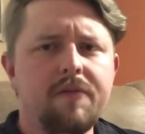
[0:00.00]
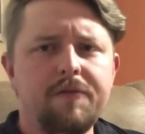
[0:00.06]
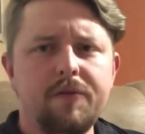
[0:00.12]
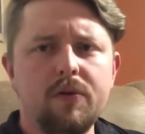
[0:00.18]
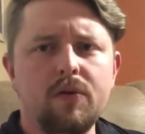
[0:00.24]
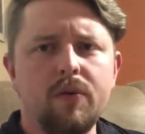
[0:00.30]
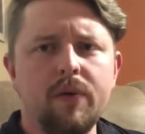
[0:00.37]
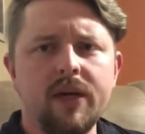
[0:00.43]
a
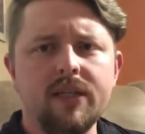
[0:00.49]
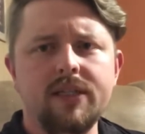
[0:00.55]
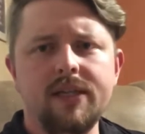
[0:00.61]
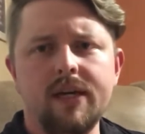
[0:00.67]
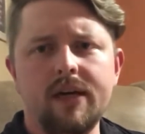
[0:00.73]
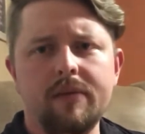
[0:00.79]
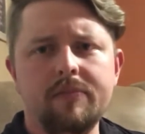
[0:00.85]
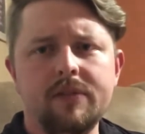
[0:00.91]
few quick
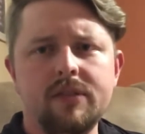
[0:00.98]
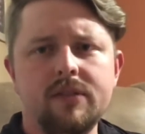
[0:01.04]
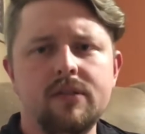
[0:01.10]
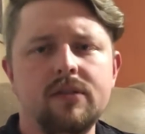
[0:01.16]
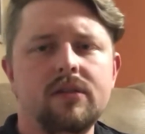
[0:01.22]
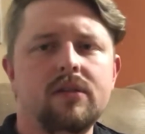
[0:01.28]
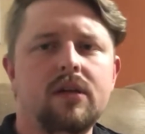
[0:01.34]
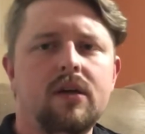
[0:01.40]

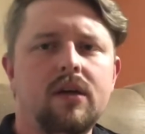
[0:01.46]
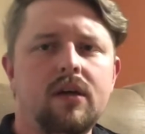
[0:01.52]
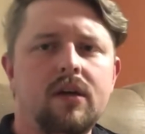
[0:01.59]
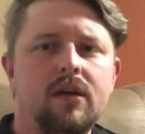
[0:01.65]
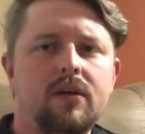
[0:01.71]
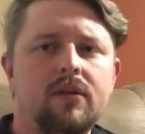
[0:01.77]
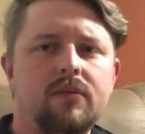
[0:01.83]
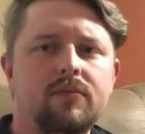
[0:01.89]
tips
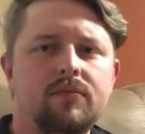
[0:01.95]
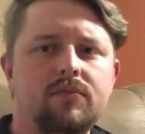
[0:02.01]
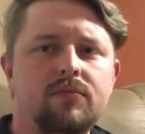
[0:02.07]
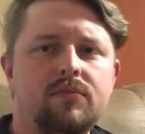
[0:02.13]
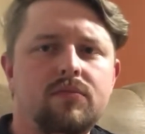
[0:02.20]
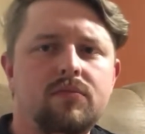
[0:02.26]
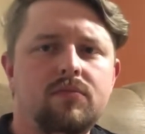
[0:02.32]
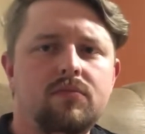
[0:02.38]

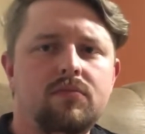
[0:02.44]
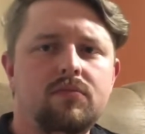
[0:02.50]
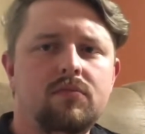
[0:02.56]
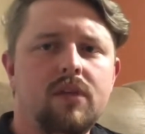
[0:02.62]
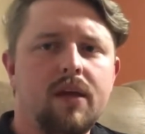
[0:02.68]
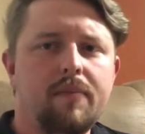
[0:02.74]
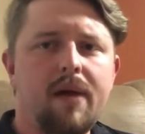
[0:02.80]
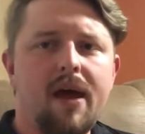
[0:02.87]

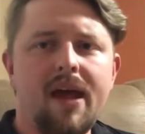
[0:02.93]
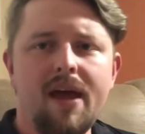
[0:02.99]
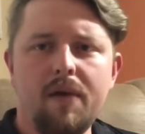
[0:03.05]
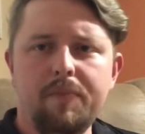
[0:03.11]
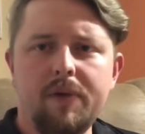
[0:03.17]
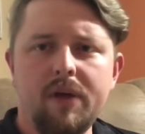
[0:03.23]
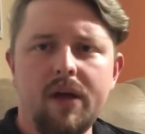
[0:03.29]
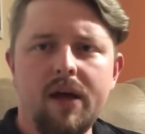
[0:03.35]
that might
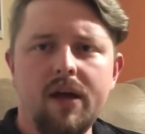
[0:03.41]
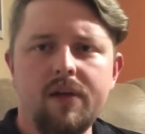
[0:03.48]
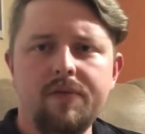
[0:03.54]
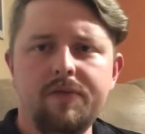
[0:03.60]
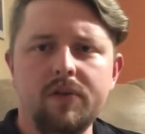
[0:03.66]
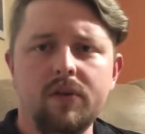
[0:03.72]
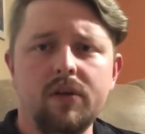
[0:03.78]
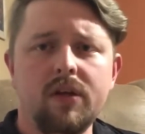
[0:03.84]
help you out if
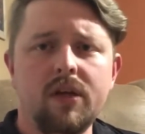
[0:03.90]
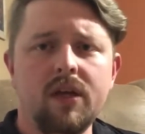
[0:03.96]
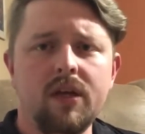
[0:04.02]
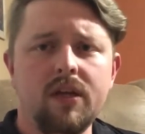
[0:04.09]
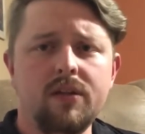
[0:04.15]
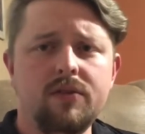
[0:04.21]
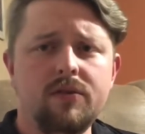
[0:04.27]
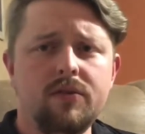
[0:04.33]
you're looking
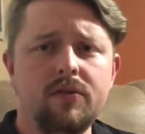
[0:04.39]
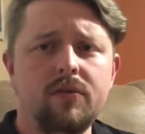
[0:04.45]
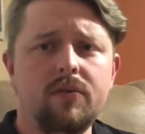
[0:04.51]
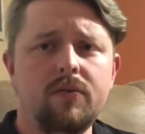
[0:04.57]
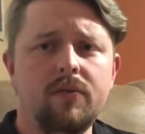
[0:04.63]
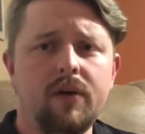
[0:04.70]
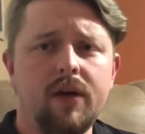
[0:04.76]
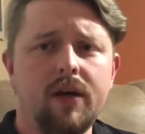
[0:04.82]

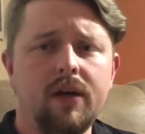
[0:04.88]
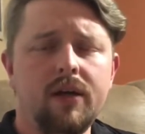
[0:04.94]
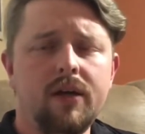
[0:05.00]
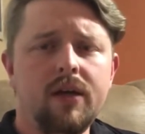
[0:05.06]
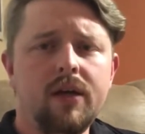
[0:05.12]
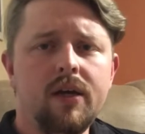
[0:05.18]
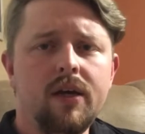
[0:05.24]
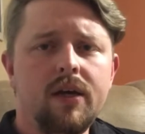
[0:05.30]
into
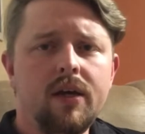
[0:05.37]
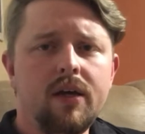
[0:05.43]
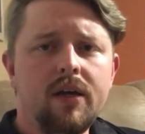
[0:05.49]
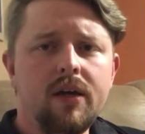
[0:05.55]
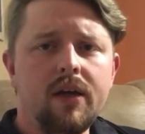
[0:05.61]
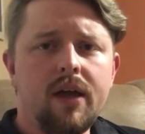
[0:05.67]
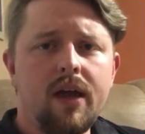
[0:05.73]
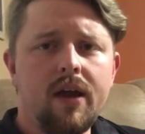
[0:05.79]

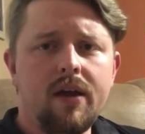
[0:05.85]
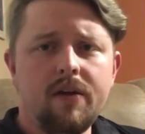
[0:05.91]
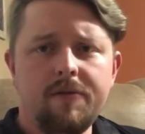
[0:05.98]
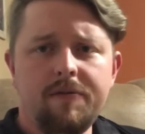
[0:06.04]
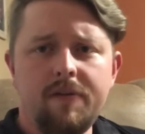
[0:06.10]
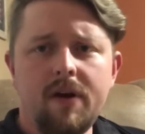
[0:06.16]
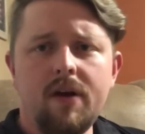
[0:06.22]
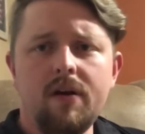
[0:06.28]
carrying your
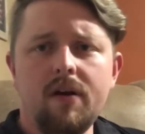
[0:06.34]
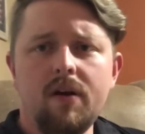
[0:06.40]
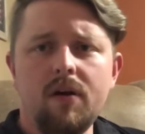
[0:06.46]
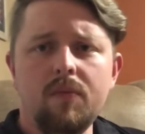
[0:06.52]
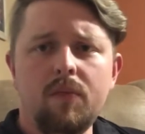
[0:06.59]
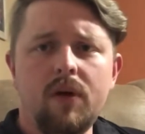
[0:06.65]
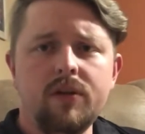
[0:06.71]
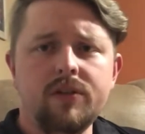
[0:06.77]

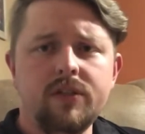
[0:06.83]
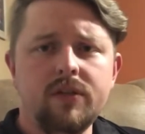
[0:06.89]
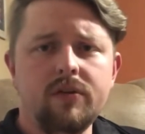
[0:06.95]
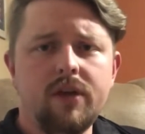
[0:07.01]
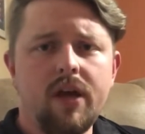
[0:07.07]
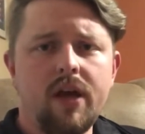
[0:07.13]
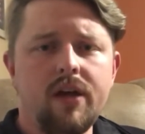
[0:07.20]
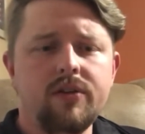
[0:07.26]
firearm while
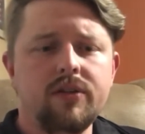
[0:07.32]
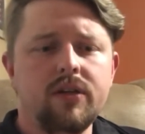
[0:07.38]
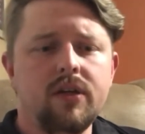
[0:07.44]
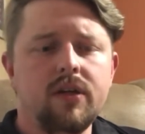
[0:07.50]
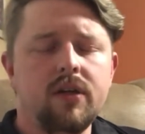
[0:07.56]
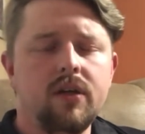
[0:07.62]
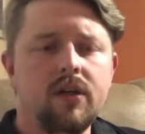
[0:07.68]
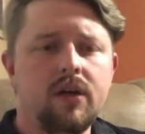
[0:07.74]
geocaching.
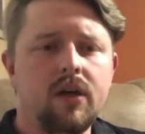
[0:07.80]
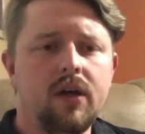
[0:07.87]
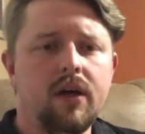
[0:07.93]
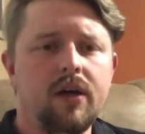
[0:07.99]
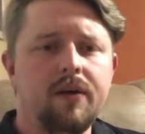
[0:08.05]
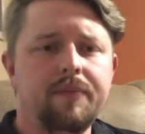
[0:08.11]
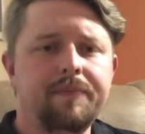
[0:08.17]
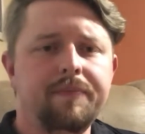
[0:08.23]

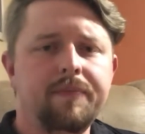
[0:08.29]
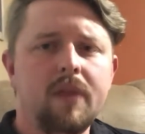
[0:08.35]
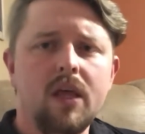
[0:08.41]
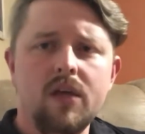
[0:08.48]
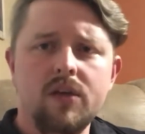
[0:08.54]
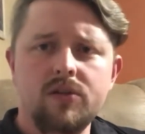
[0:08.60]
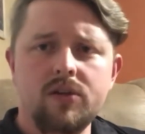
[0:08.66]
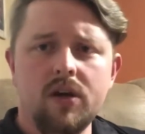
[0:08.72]

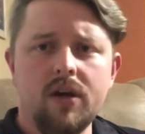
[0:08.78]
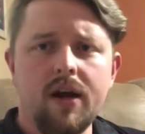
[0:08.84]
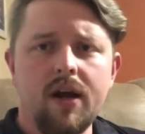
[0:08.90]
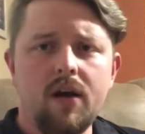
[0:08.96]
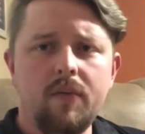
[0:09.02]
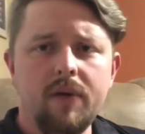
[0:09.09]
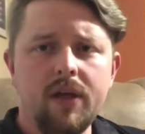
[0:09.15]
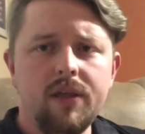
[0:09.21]
Start
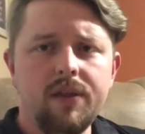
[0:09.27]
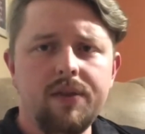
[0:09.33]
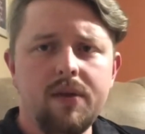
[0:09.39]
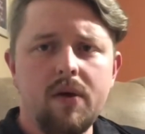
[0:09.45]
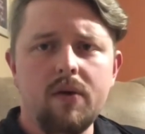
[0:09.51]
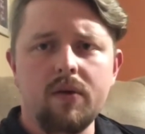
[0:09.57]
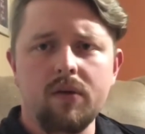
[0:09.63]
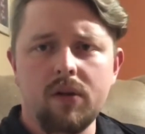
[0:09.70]
out with,
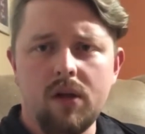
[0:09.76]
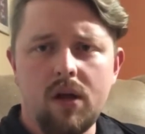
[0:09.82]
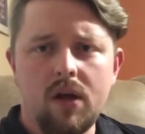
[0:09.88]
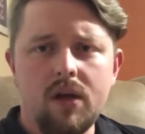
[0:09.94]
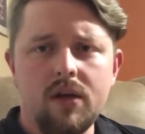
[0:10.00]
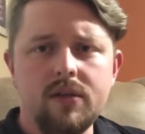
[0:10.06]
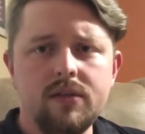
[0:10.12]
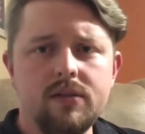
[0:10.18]
know your
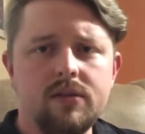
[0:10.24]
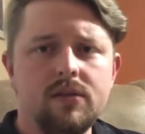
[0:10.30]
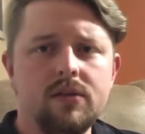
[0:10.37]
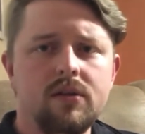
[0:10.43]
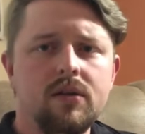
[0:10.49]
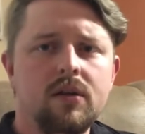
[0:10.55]
laws.